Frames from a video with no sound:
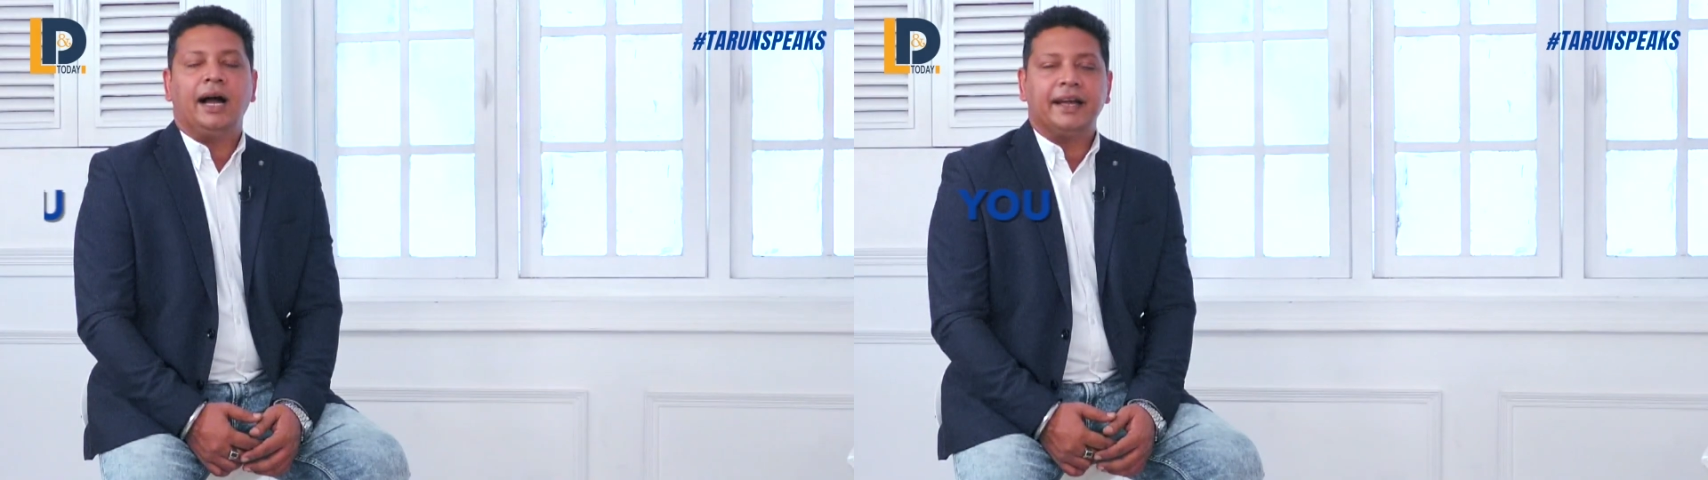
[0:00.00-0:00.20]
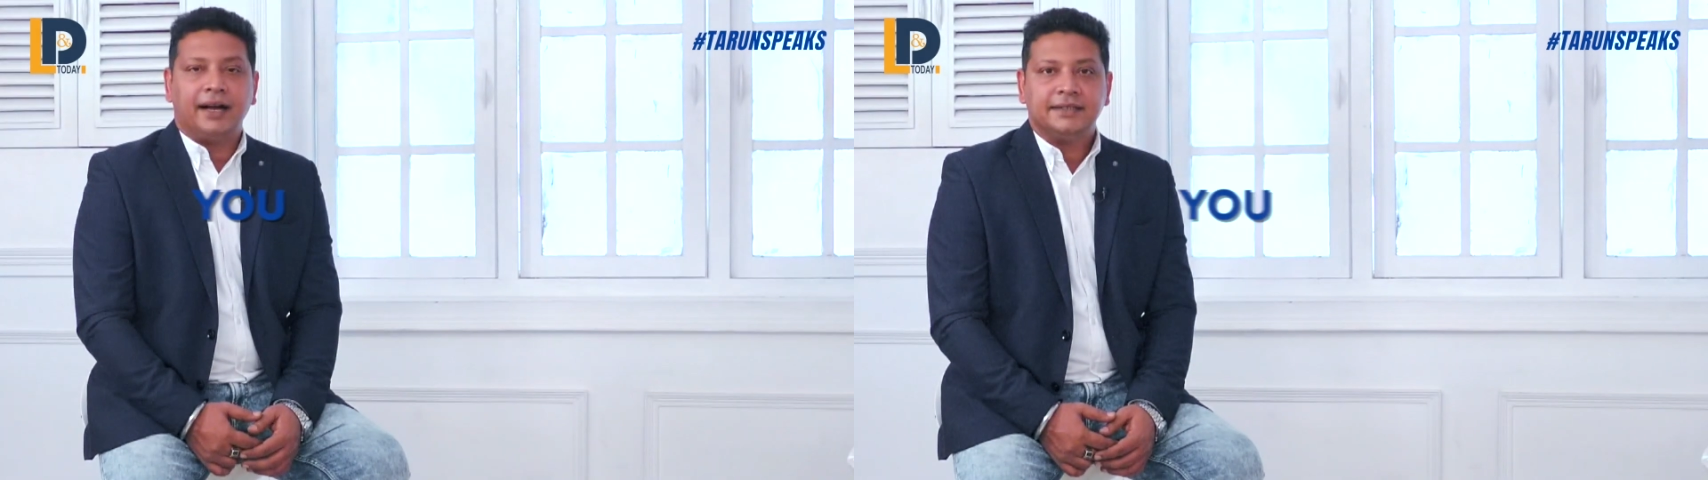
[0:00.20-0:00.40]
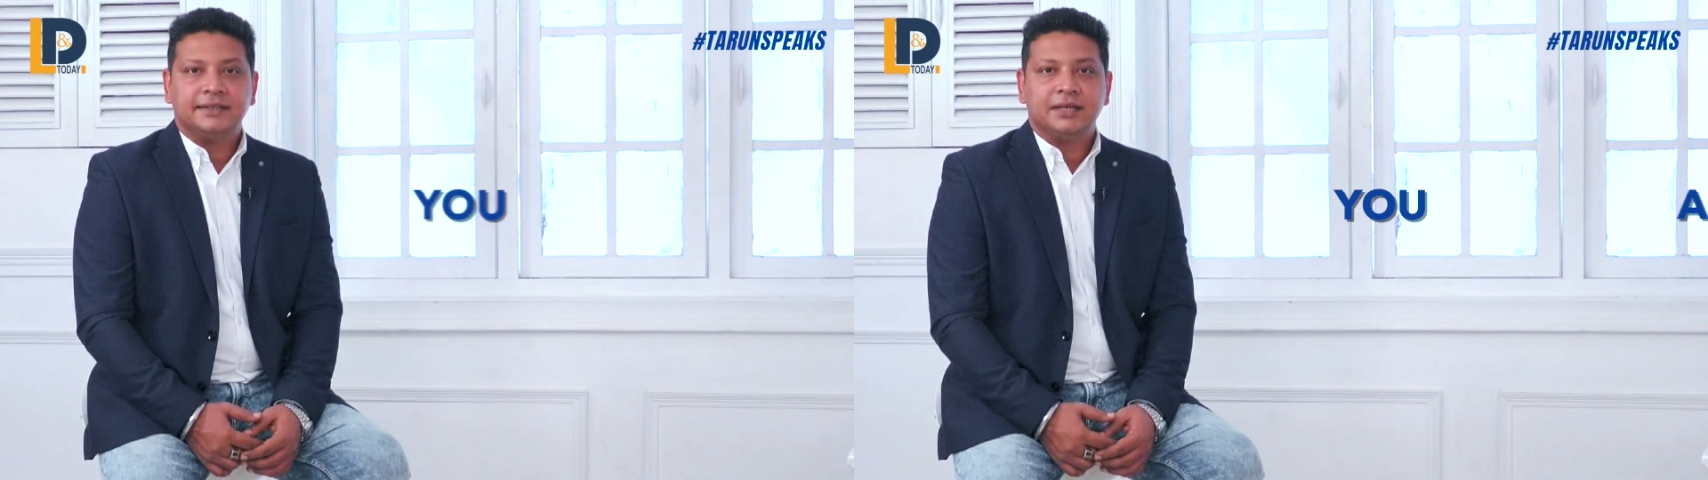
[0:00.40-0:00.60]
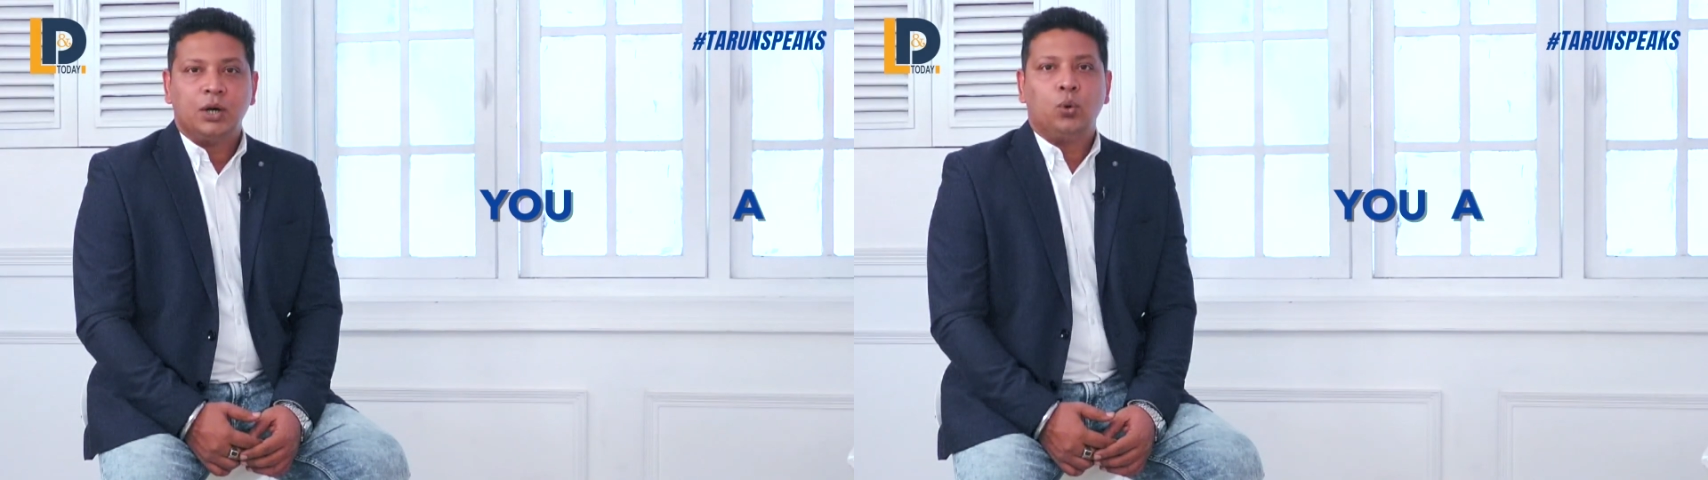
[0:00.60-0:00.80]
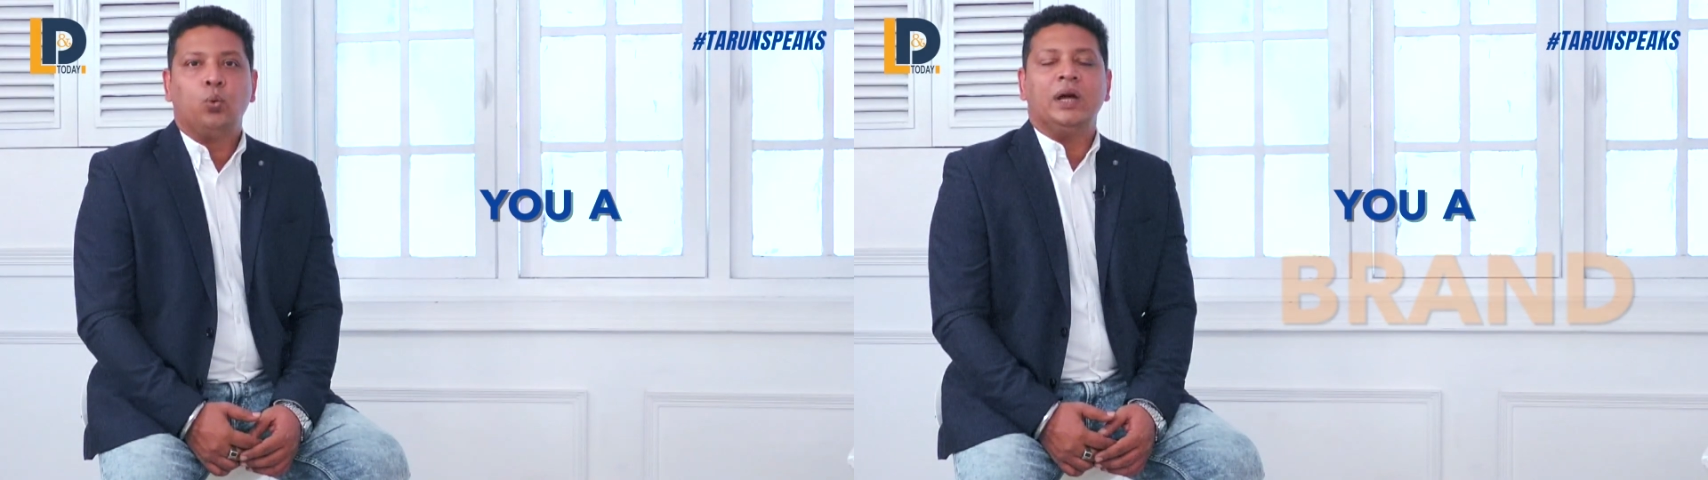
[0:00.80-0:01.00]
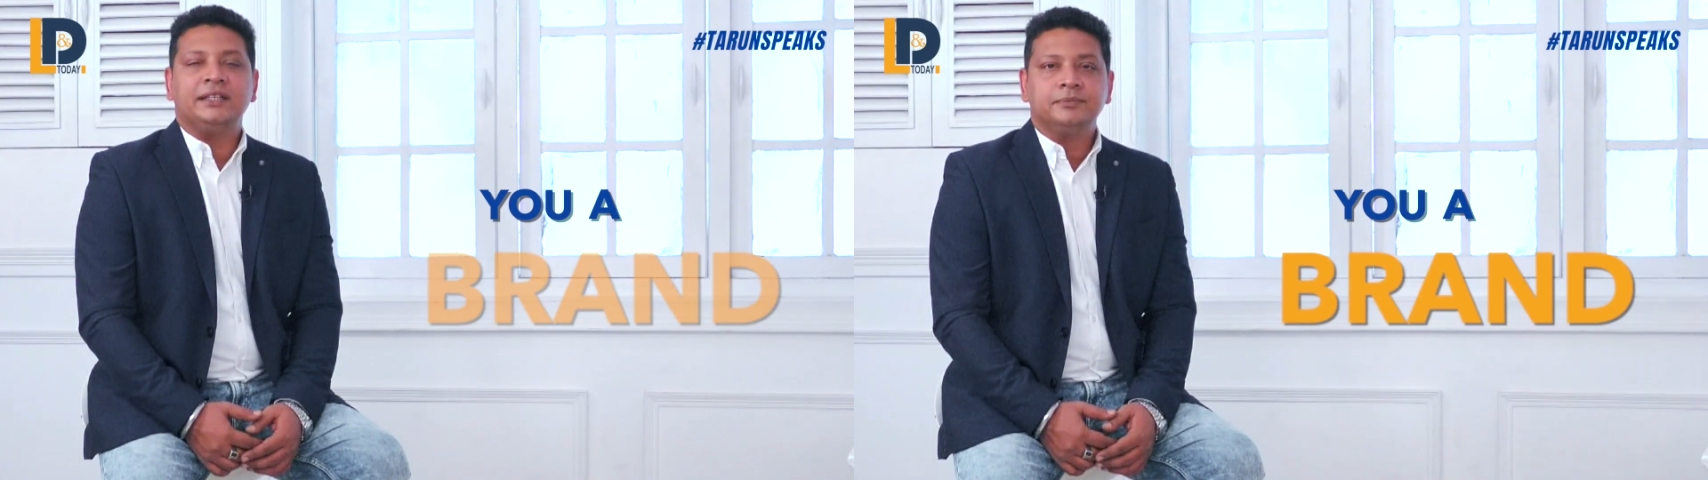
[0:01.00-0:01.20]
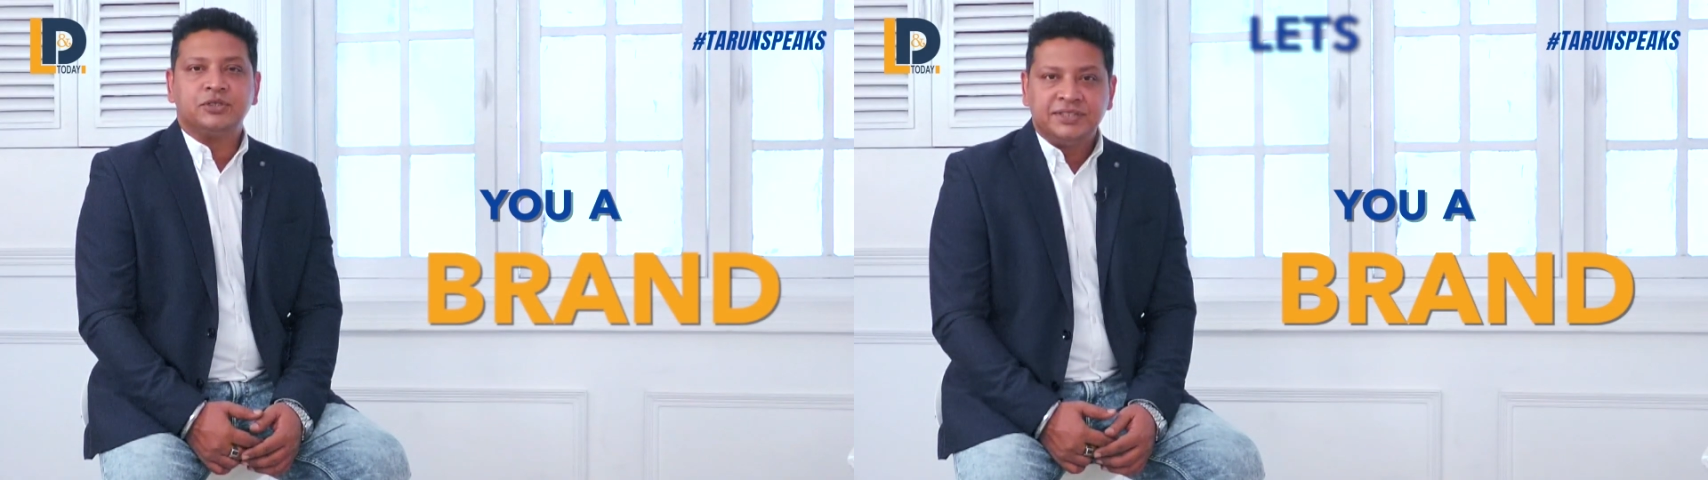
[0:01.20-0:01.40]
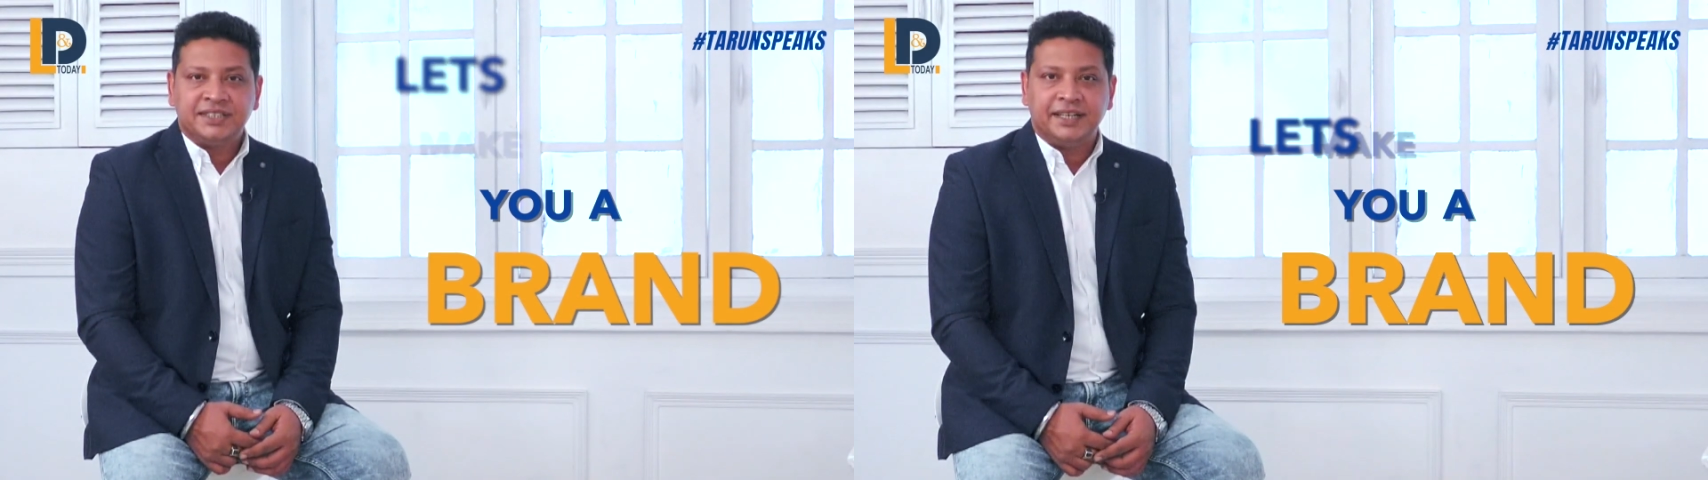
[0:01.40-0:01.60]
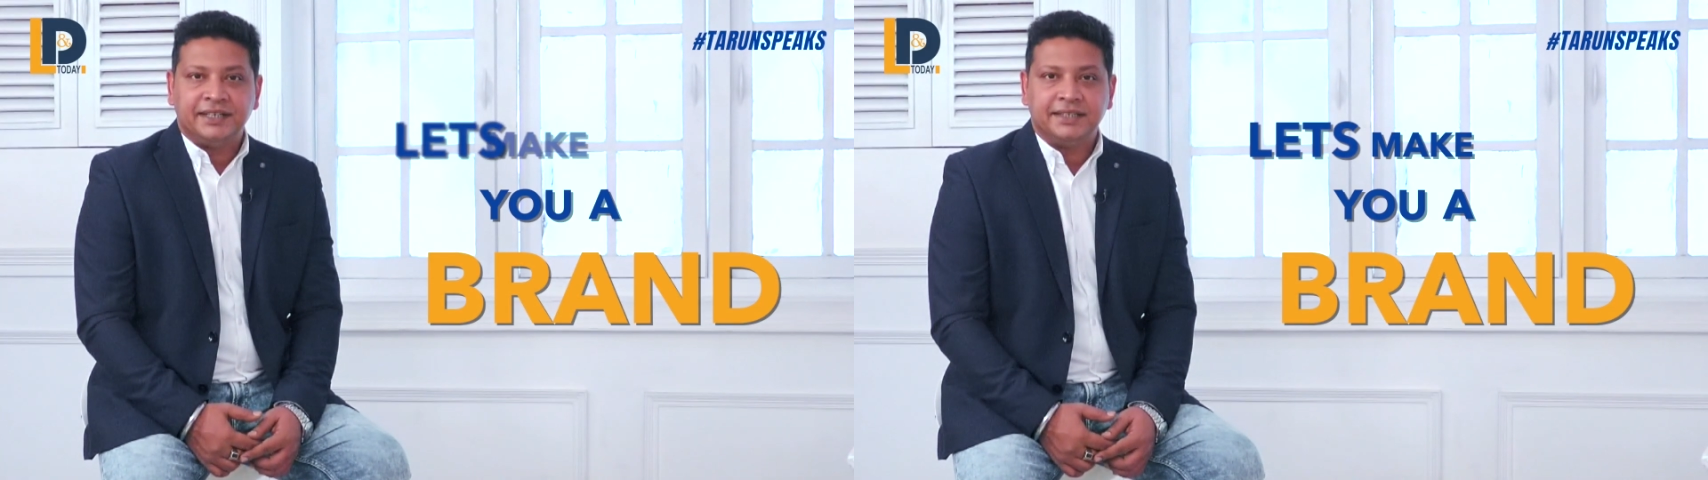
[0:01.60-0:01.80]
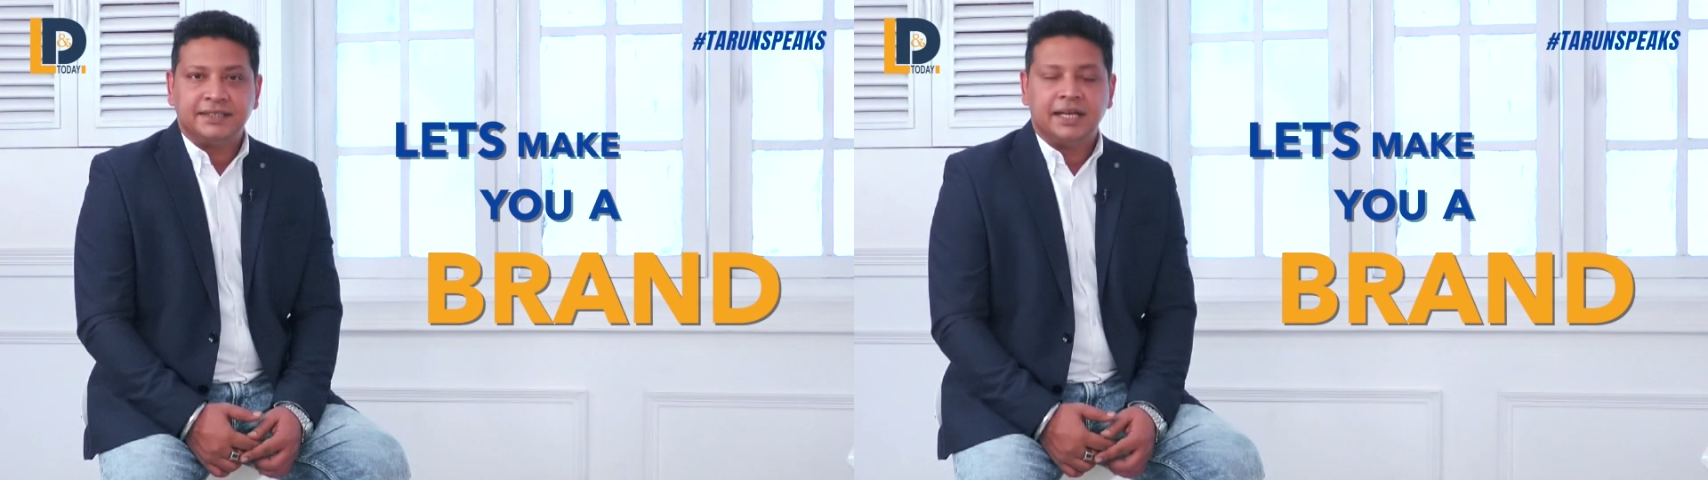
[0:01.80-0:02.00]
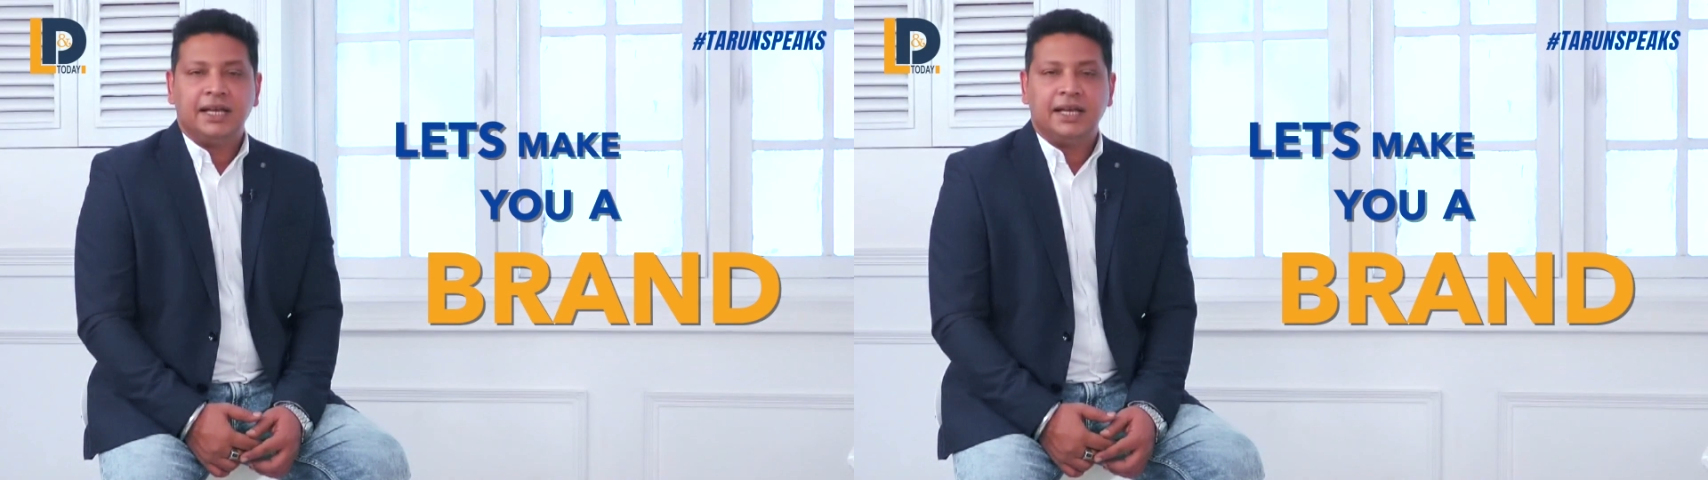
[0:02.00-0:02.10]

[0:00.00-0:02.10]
guys, welcome to the series,